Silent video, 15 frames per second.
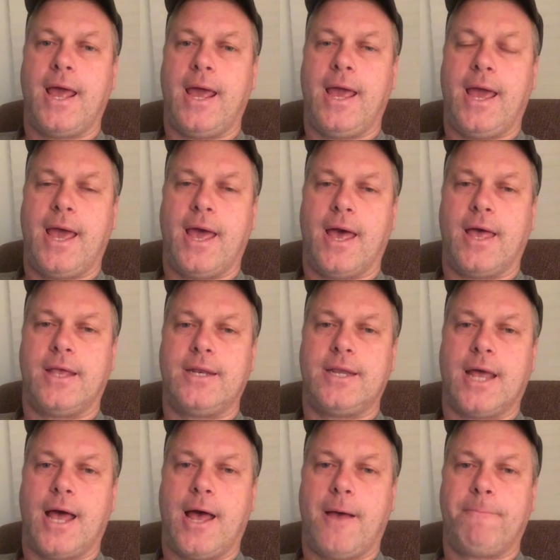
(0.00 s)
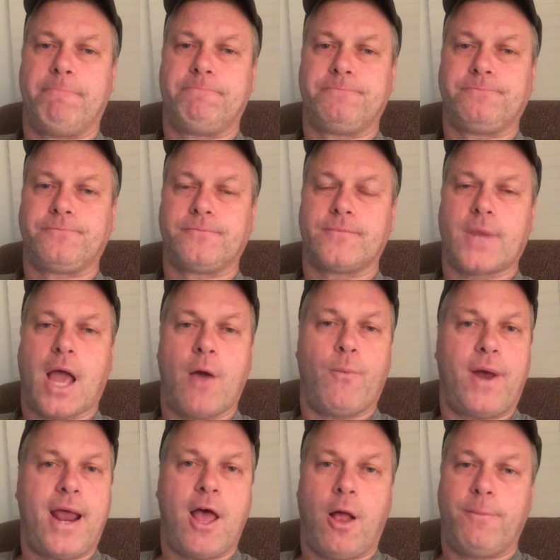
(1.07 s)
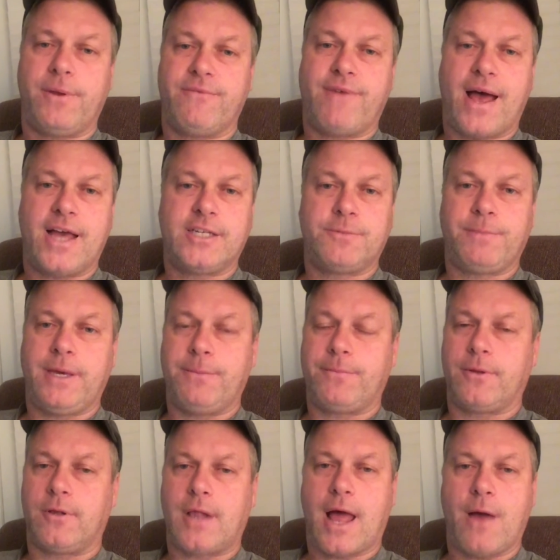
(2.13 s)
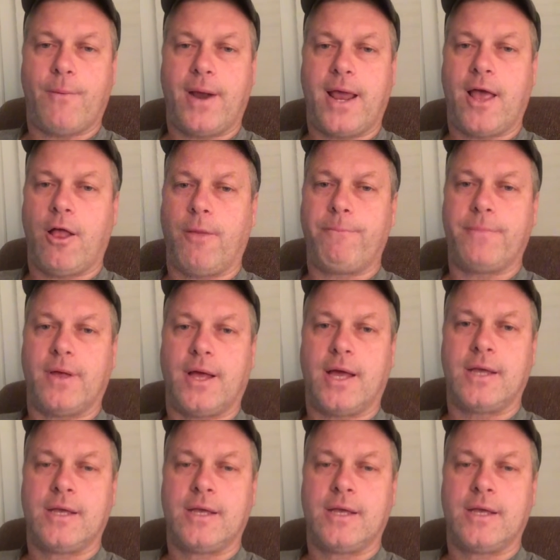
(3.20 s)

And I want to help advise people. I want to help